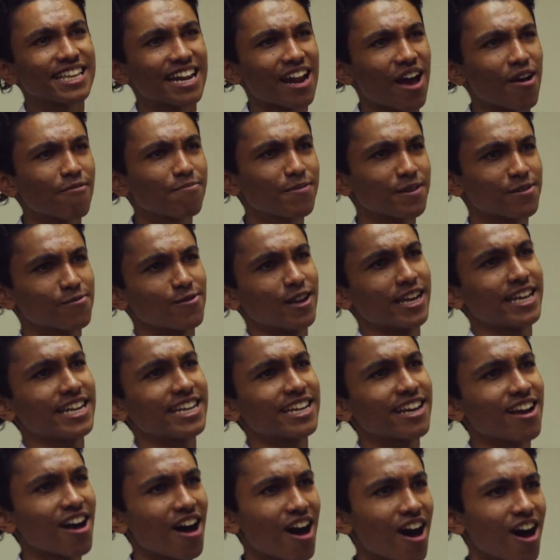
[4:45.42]
that I've been
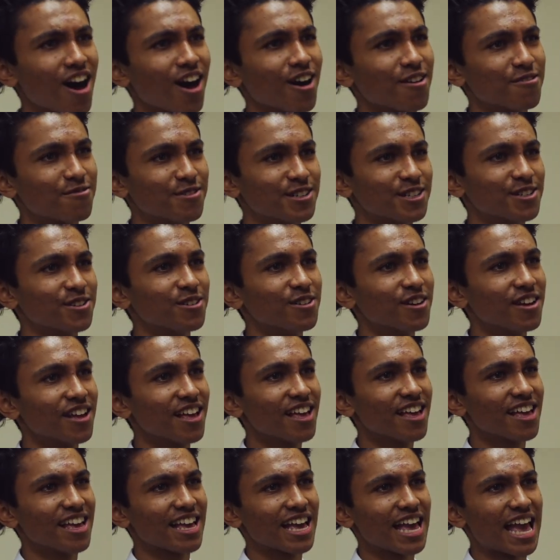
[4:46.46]
reading are real.
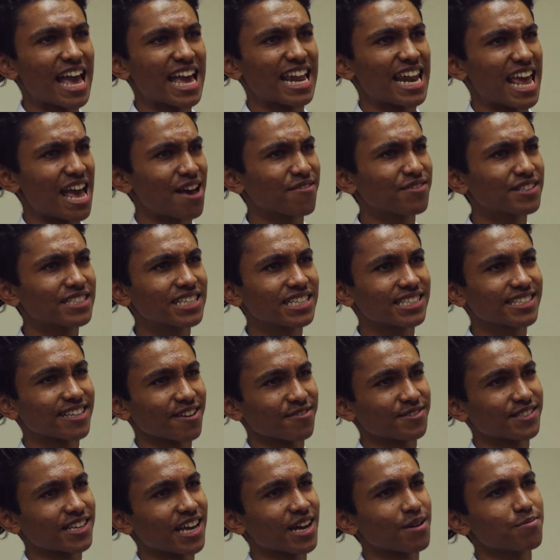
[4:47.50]
And ever since
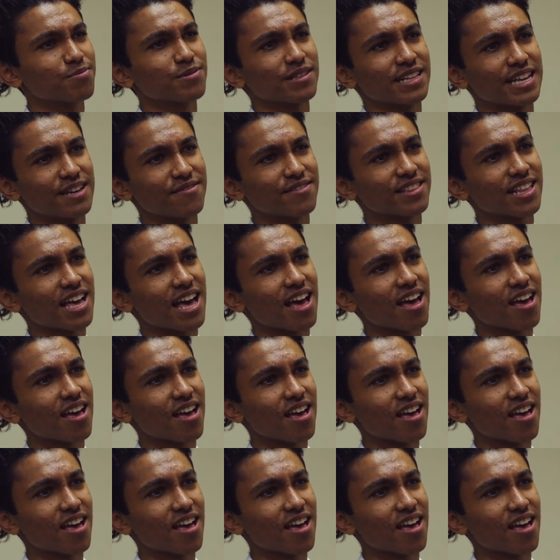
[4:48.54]
I've started believing that,